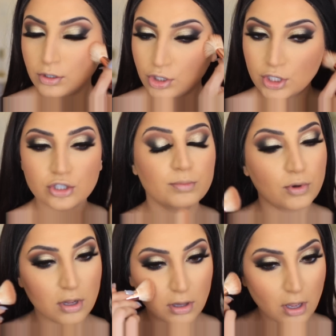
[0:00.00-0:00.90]
You need to
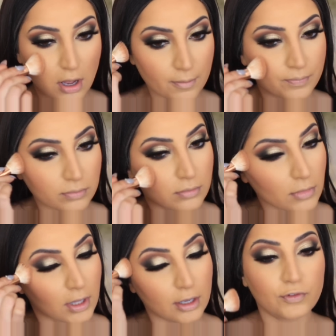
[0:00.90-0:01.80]
put a lot
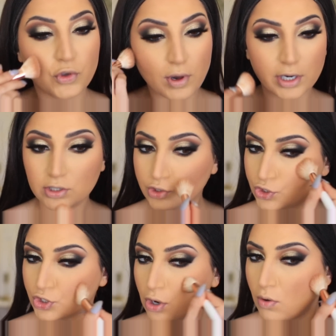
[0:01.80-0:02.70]
if you want it to
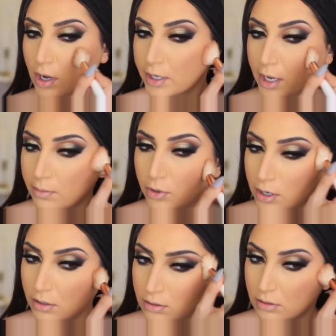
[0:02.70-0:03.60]
show on
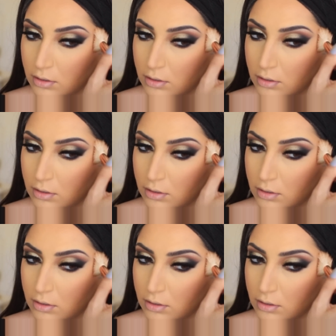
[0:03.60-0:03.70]
camera.